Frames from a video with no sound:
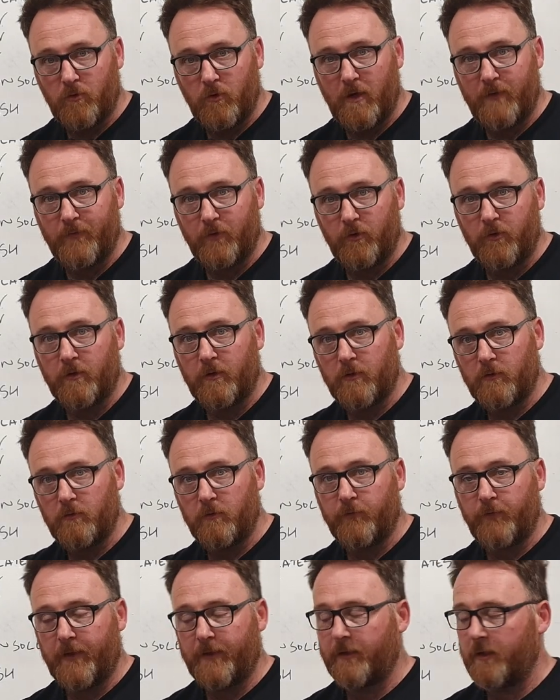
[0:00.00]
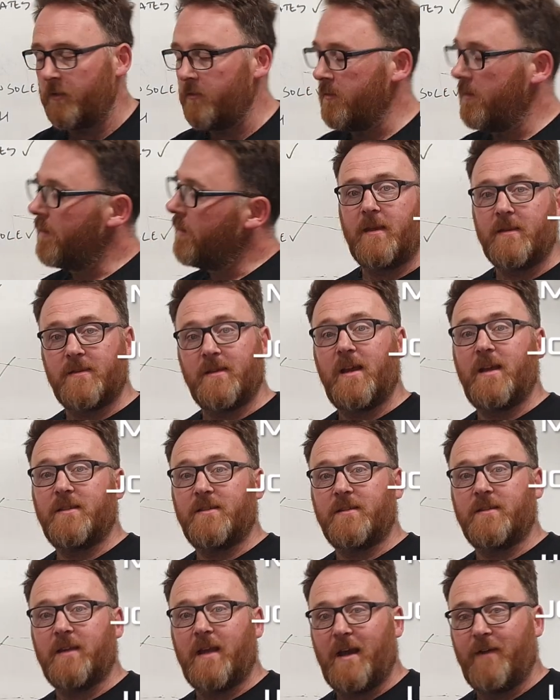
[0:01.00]
Go have a look, go find out, because it
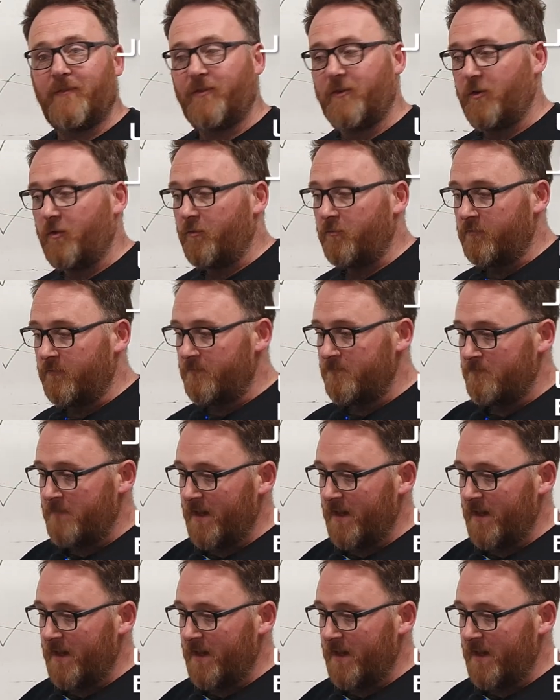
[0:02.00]
is, after all,